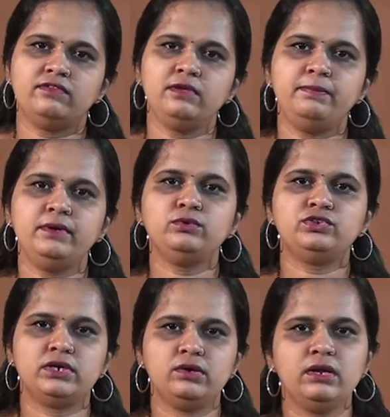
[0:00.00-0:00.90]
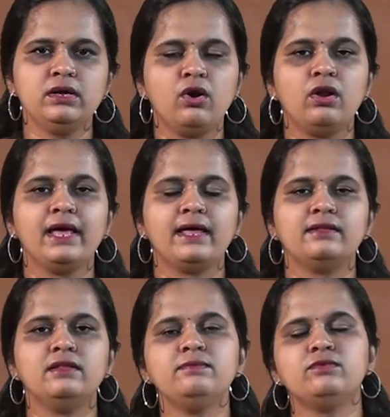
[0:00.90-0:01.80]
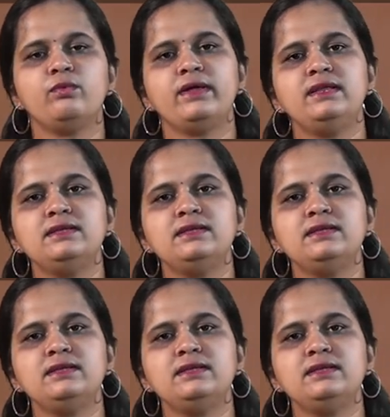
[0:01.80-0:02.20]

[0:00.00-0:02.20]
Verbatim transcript: CPU scheduling algorithms. One